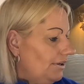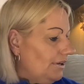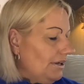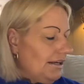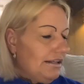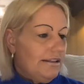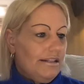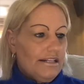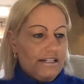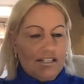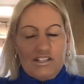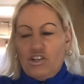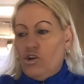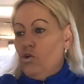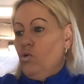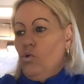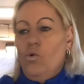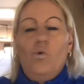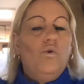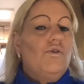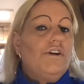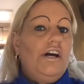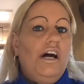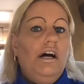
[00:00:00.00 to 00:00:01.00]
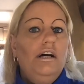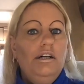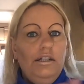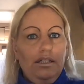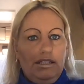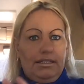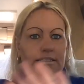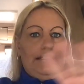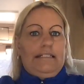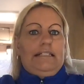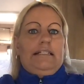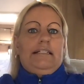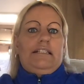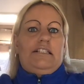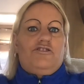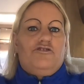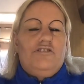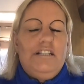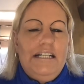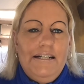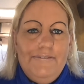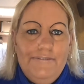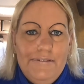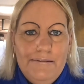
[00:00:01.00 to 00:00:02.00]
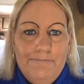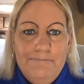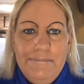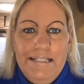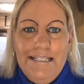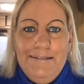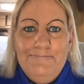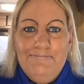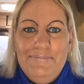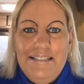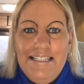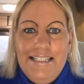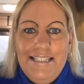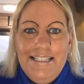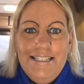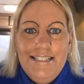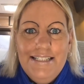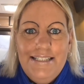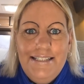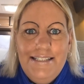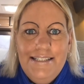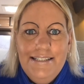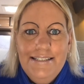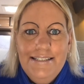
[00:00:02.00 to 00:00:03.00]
in this corner. It's driving me mad.